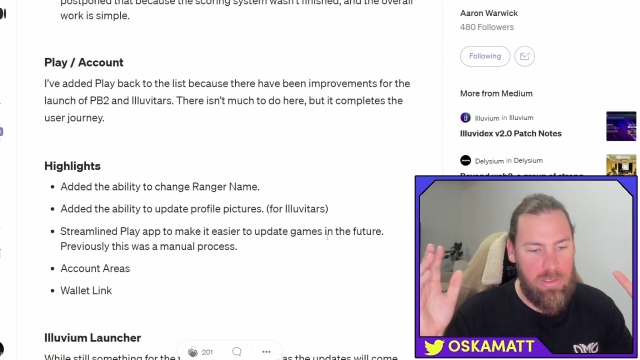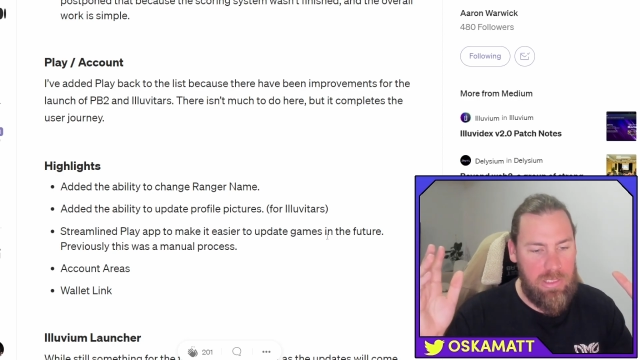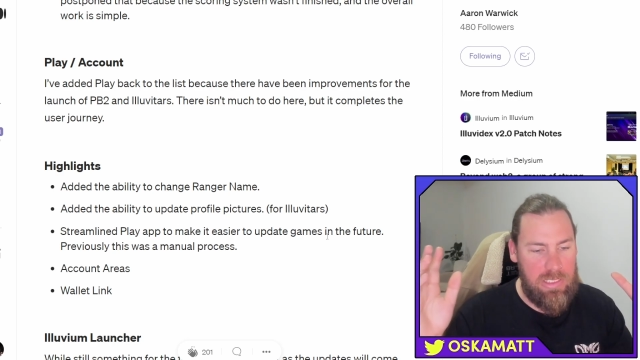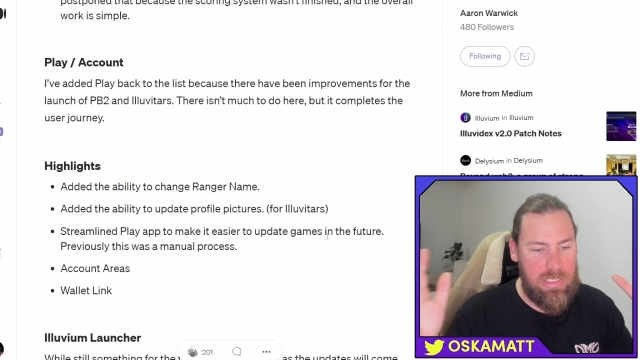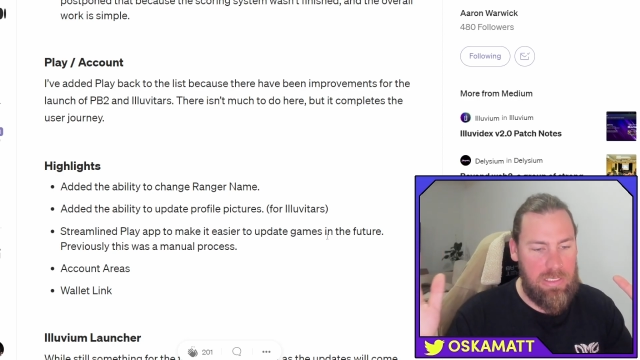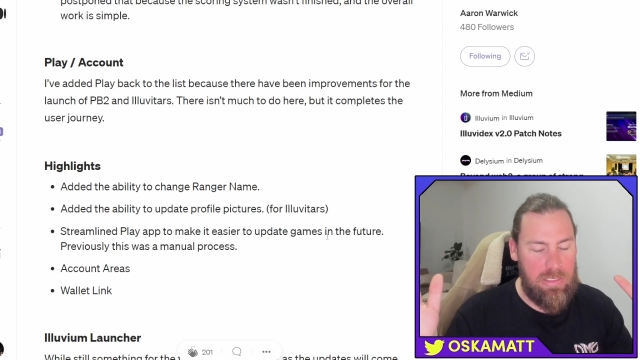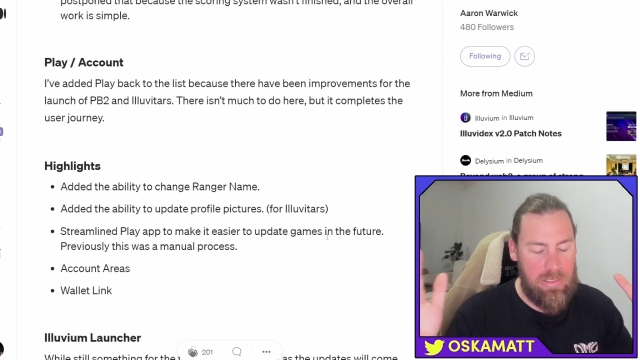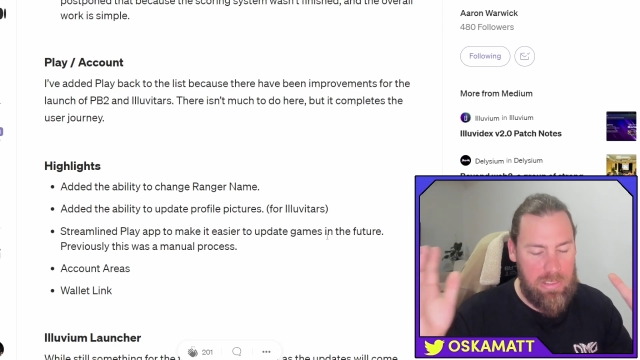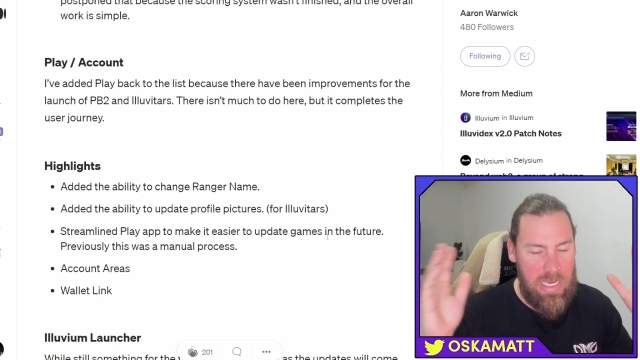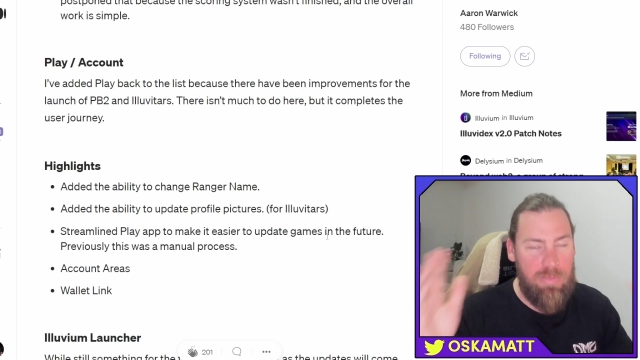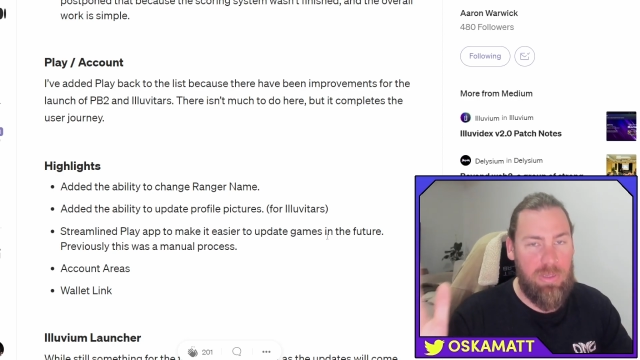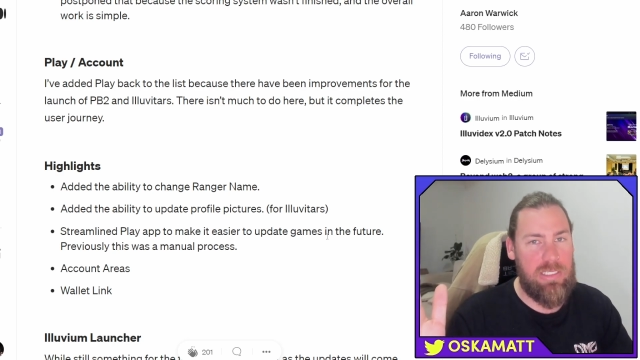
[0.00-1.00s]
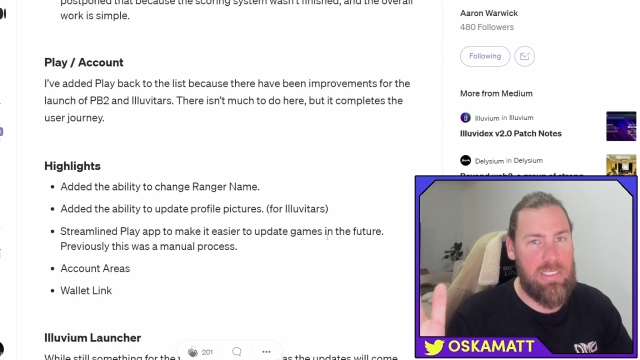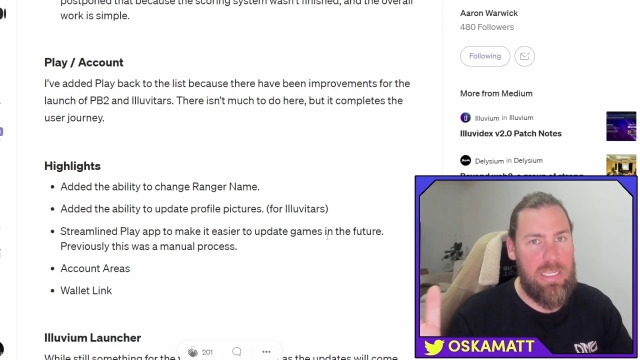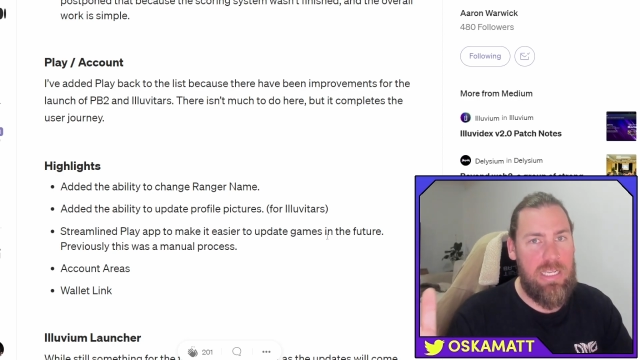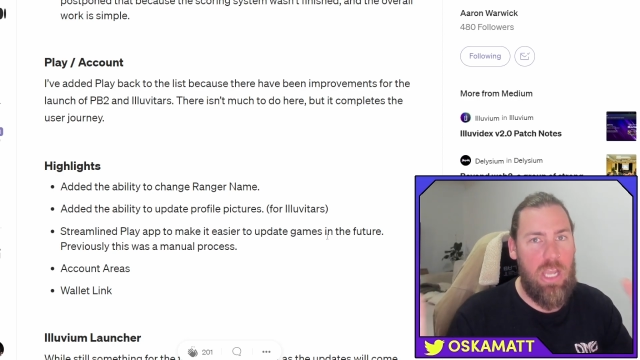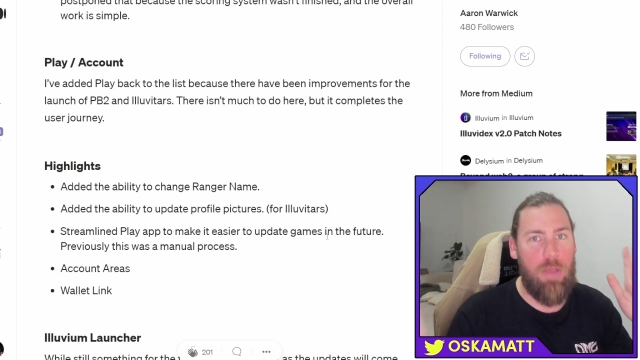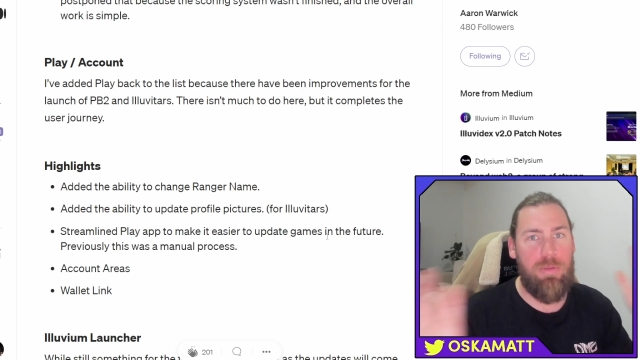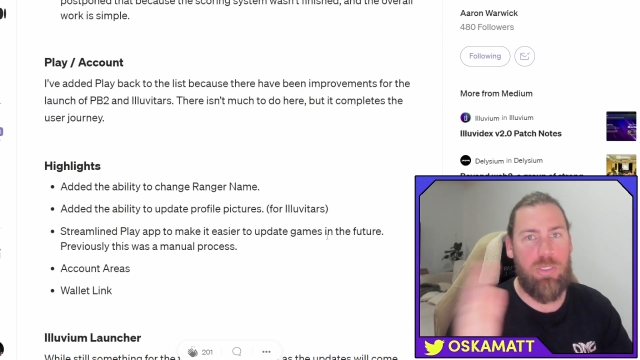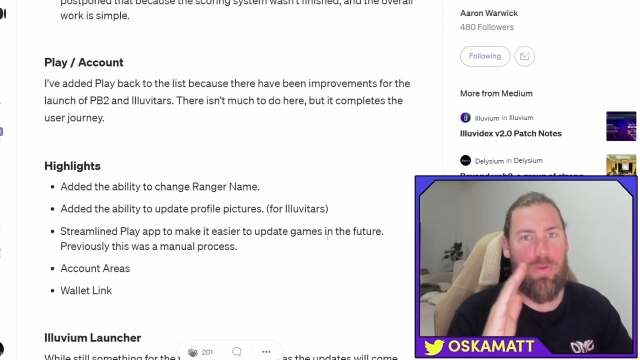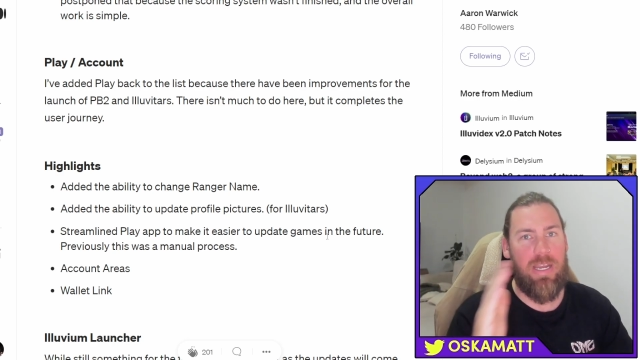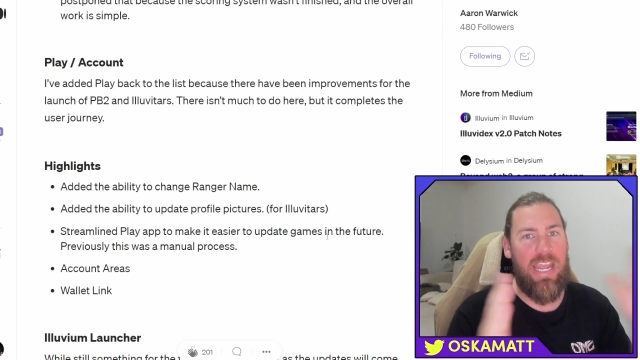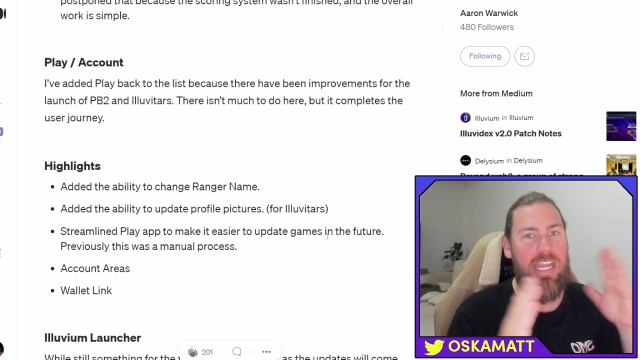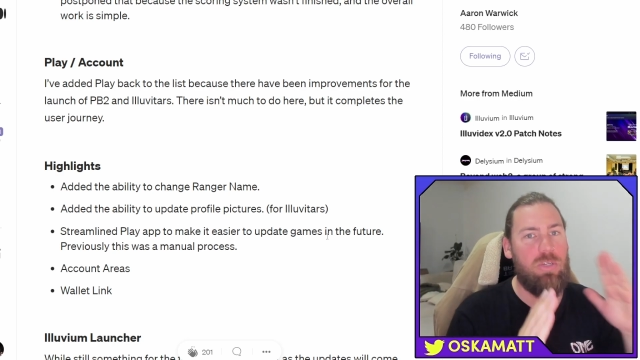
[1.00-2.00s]
seamlessly go
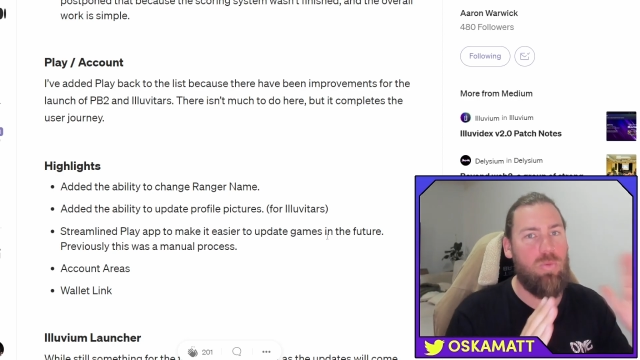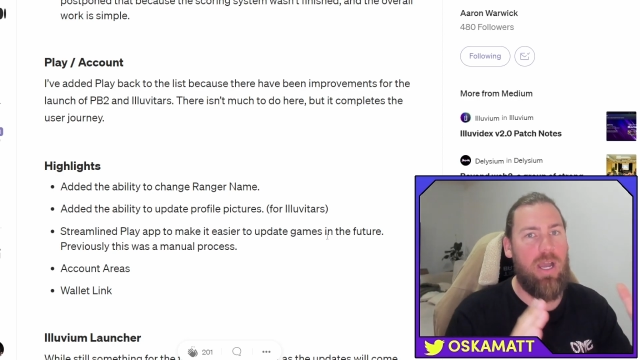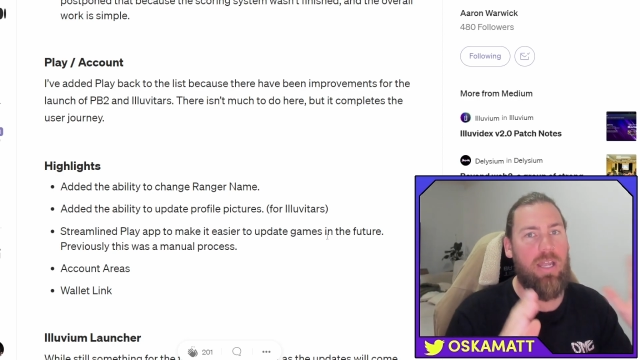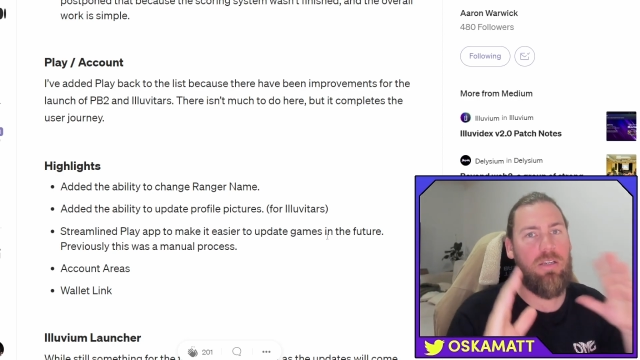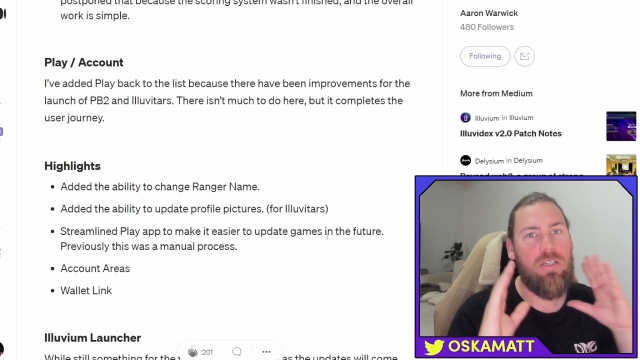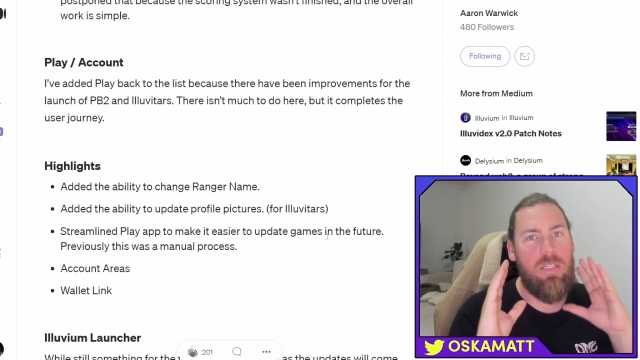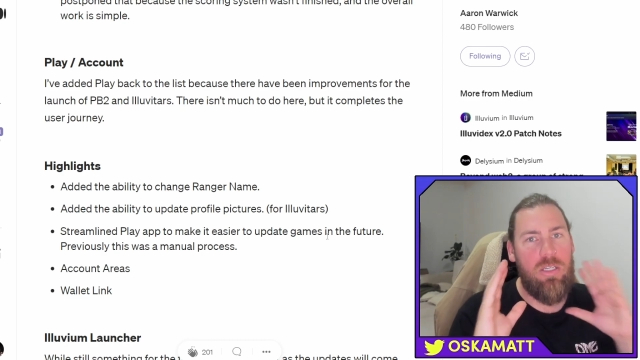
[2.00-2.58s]
between each one